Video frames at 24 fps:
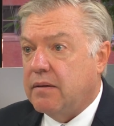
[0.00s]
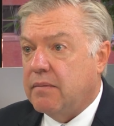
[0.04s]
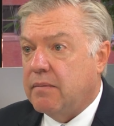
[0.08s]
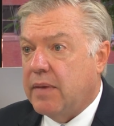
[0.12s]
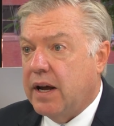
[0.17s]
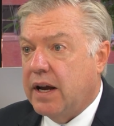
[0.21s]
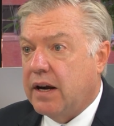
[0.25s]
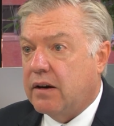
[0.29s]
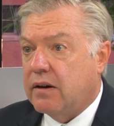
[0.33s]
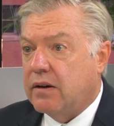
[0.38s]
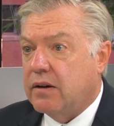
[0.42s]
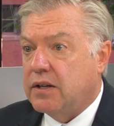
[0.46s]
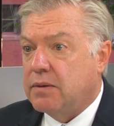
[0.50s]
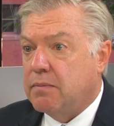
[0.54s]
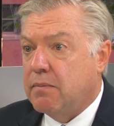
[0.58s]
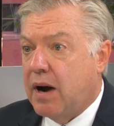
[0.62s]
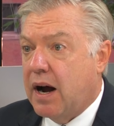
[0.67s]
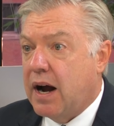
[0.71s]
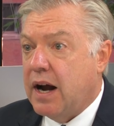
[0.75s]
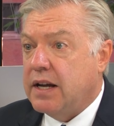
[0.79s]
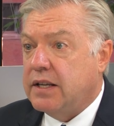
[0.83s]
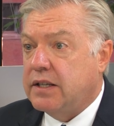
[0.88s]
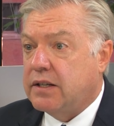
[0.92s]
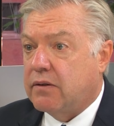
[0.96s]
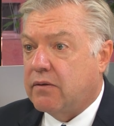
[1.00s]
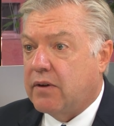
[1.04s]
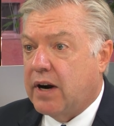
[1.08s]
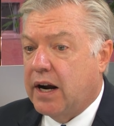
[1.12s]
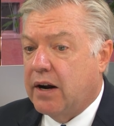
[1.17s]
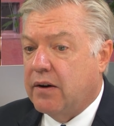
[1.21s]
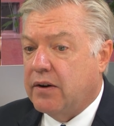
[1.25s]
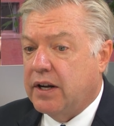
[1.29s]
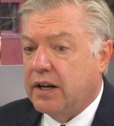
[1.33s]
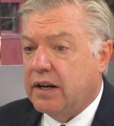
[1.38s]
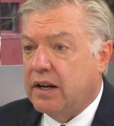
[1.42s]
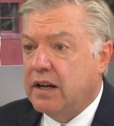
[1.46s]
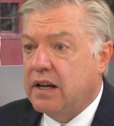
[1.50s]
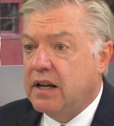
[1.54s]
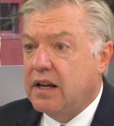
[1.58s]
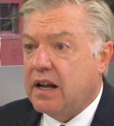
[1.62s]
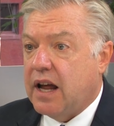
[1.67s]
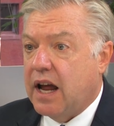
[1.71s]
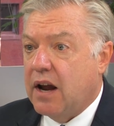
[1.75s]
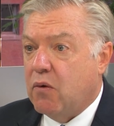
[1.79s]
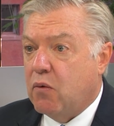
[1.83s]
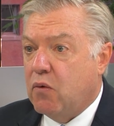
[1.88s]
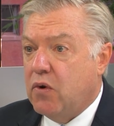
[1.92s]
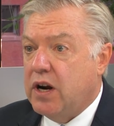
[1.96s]
makers' minds around it
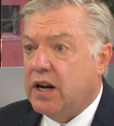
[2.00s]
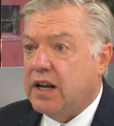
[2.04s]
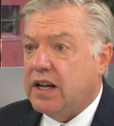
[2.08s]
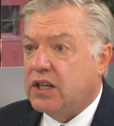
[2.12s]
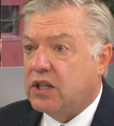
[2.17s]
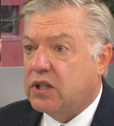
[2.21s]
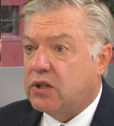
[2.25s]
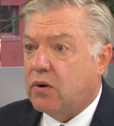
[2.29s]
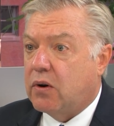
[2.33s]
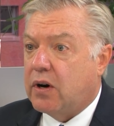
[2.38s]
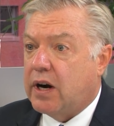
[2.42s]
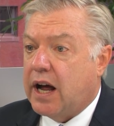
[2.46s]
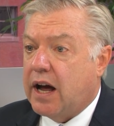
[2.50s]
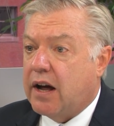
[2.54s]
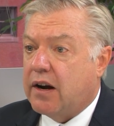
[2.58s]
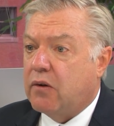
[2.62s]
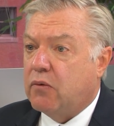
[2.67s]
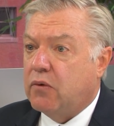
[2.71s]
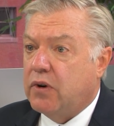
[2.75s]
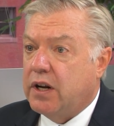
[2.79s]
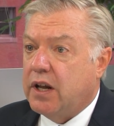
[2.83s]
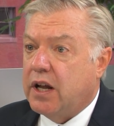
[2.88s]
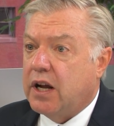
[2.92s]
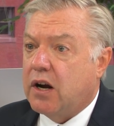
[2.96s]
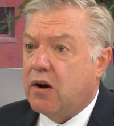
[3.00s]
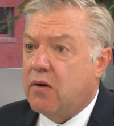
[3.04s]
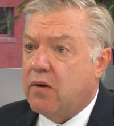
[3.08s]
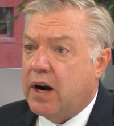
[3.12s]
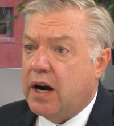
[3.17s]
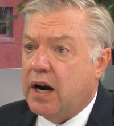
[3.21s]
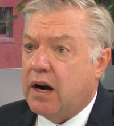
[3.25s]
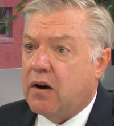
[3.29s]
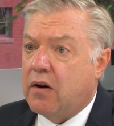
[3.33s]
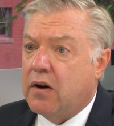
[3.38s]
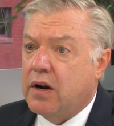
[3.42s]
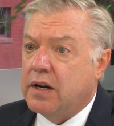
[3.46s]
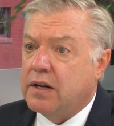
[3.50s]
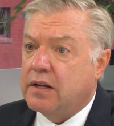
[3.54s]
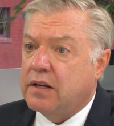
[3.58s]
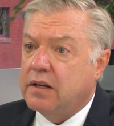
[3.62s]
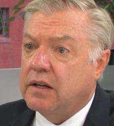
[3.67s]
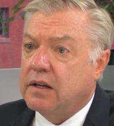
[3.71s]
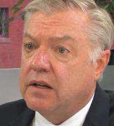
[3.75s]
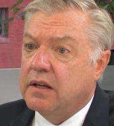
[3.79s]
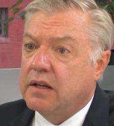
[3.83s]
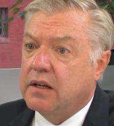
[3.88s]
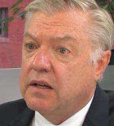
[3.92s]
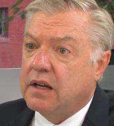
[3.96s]
and really sort out a really coherent
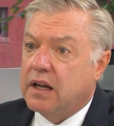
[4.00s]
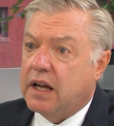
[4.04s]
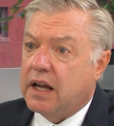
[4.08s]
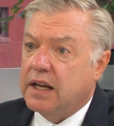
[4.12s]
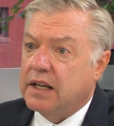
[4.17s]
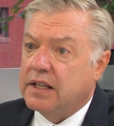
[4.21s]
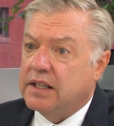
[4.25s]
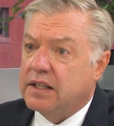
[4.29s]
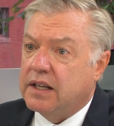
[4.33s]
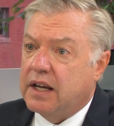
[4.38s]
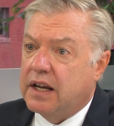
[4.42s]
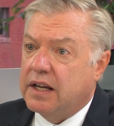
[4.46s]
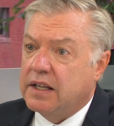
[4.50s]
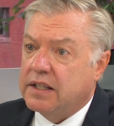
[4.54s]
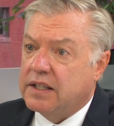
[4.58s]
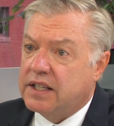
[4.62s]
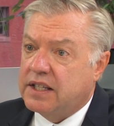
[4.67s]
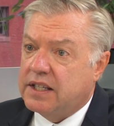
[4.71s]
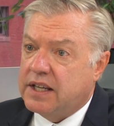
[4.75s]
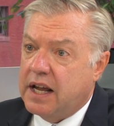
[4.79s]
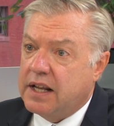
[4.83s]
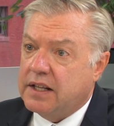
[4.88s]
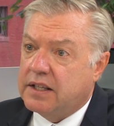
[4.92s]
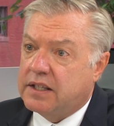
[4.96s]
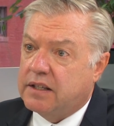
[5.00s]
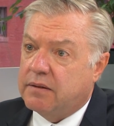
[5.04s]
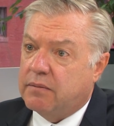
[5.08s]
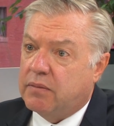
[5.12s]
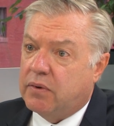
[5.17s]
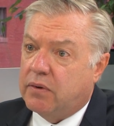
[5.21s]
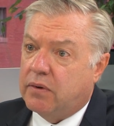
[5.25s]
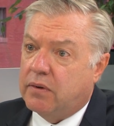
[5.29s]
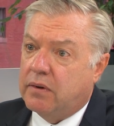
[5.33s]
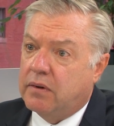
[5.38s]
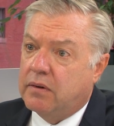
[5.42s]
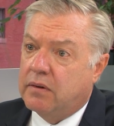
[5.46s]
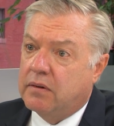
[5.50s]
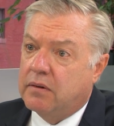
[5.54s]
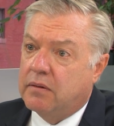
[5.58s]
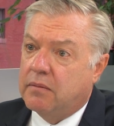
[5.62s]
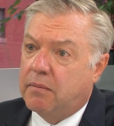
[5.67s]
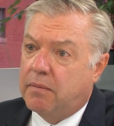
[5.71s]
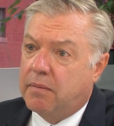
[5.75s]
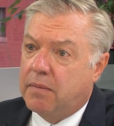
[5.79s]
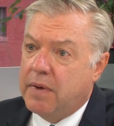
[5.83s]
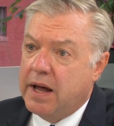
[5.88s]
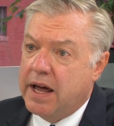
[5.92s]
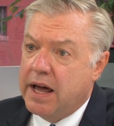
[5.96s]
and sensible
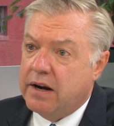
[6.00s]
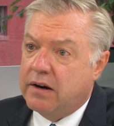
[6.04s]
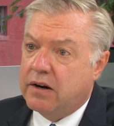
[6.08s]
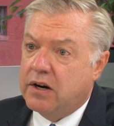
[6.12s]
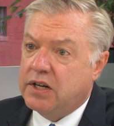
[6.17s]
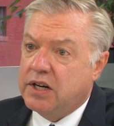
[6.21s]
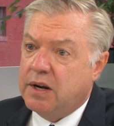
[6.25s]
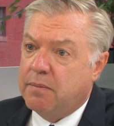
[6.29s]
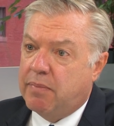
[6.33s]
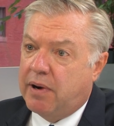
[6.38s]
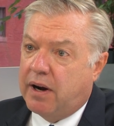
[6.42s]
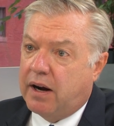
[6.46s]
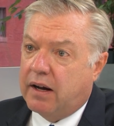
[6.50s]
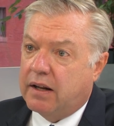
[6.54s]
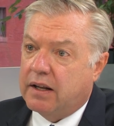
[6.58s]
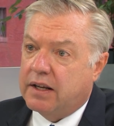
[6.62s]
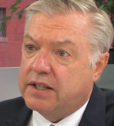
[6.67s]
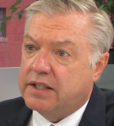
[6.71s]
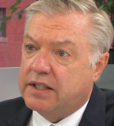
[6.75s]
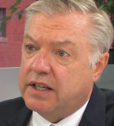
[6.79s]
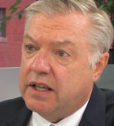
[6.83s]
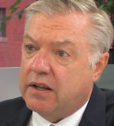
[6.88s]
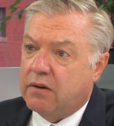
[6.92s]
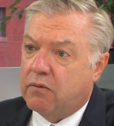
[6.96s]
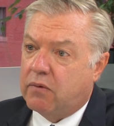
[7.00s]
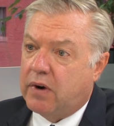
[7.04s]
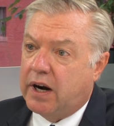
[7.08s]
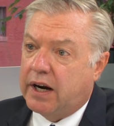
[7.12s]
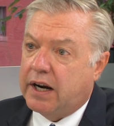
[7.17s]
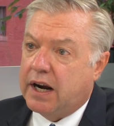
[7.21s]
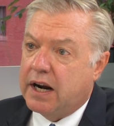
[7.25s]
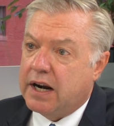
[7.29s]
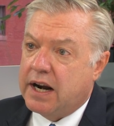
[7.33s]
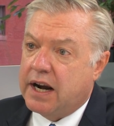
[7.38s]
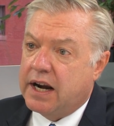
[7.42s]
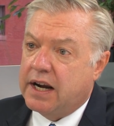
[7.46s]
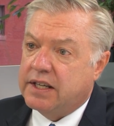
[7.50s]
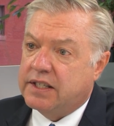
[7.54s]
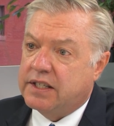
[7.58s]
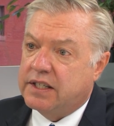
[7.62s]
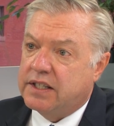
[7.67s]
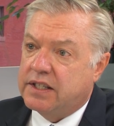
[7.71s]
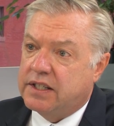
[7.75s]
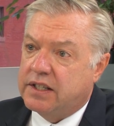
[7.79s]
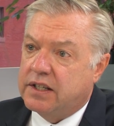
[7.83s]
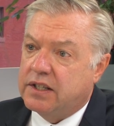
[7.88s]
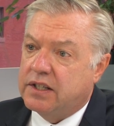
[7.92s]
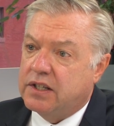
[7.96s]
energy policy that recognizes
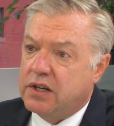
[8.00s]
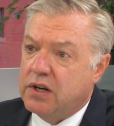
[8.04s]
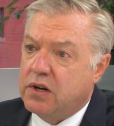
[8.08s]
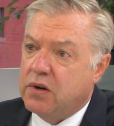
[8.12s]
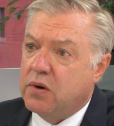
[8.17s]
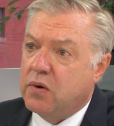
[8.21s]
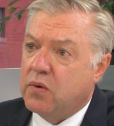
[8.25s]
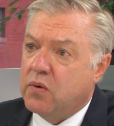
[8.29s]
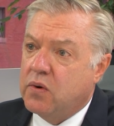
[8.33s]
this new